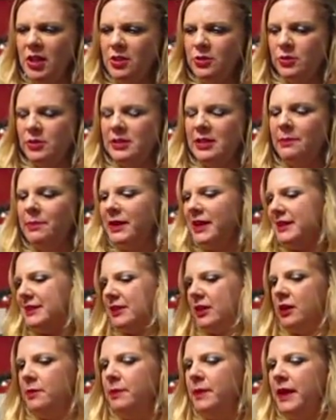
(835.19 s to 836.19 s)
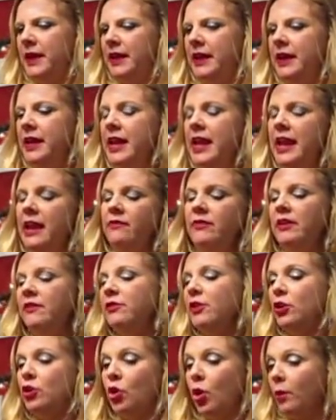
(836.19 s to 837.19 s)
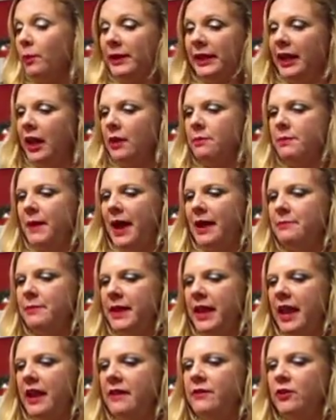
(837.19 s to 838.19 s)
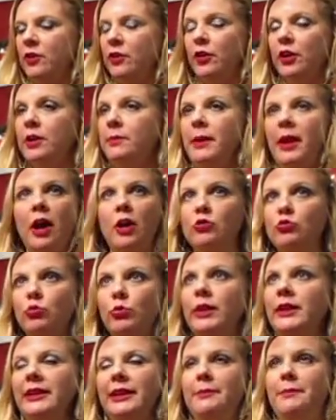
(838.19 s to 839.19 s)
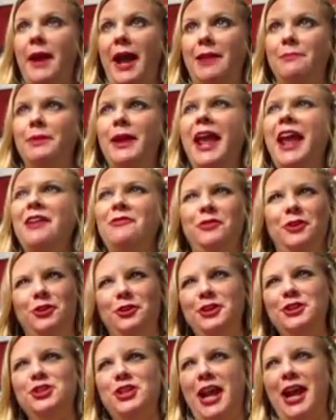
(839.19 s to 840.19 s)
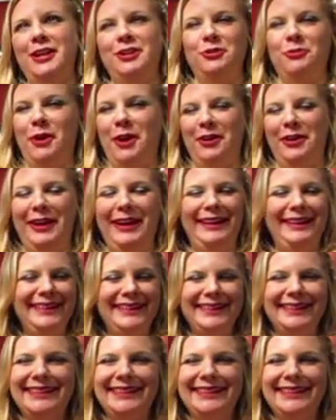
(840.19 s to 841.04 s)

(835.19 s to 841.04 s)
So somebody's going to be, even if they're normally on bad behavior, they're going to be on really bad behavior in January.